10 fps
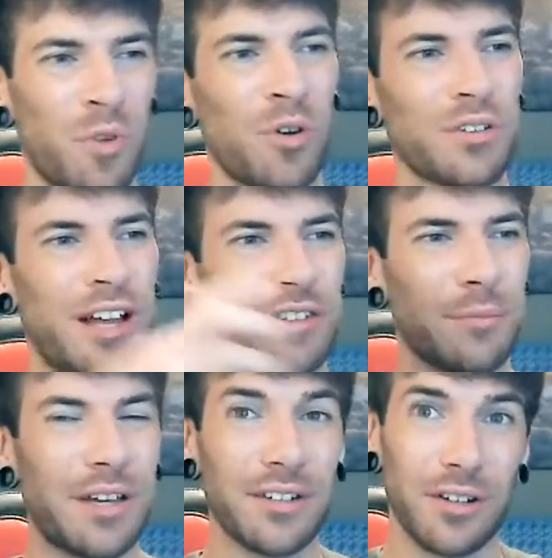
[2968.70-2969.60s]
down the
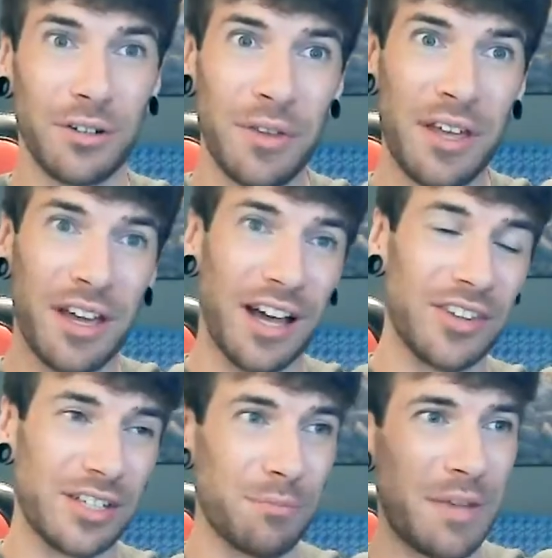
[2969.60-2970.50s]
middle, and
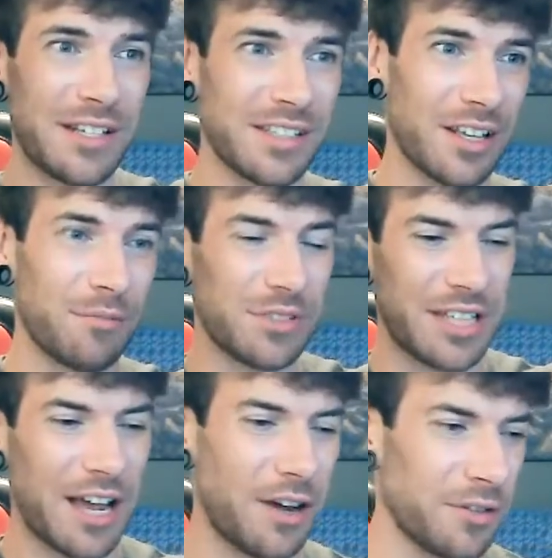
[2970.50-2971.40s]
this mist comes
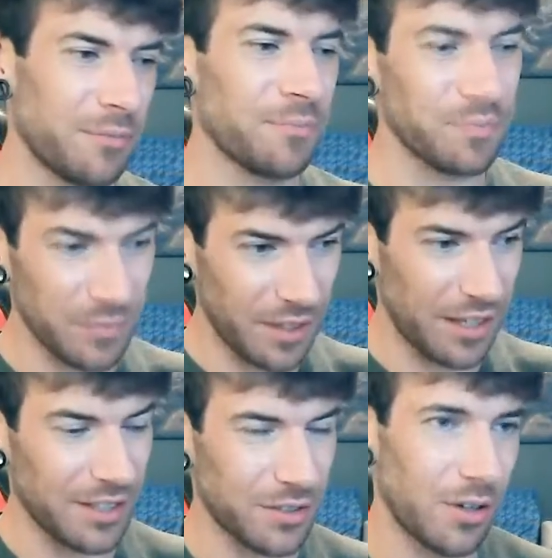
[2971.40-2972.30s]
down, and
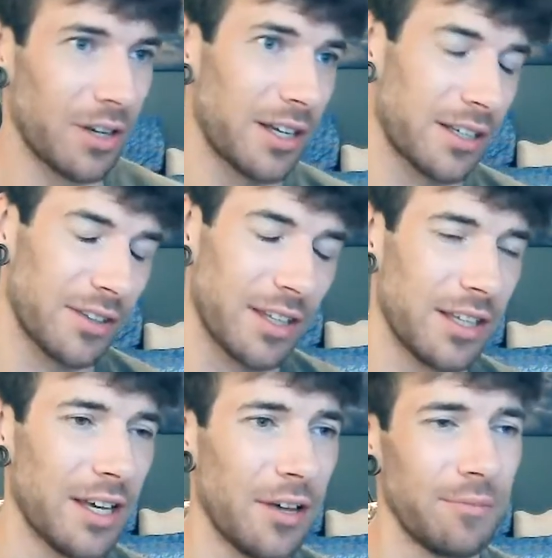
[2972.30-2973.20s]
it's got like
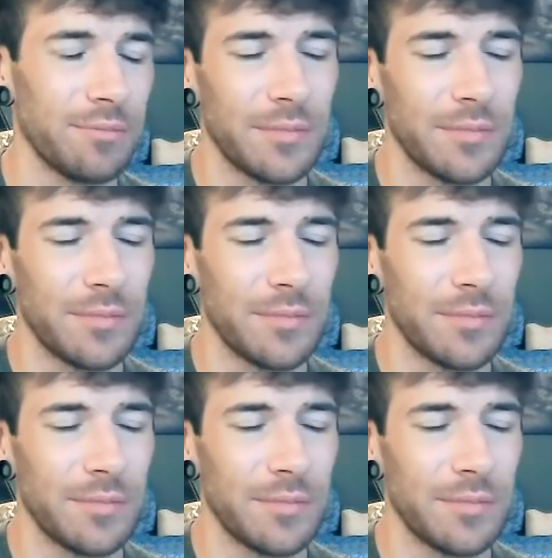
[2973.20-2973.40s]
the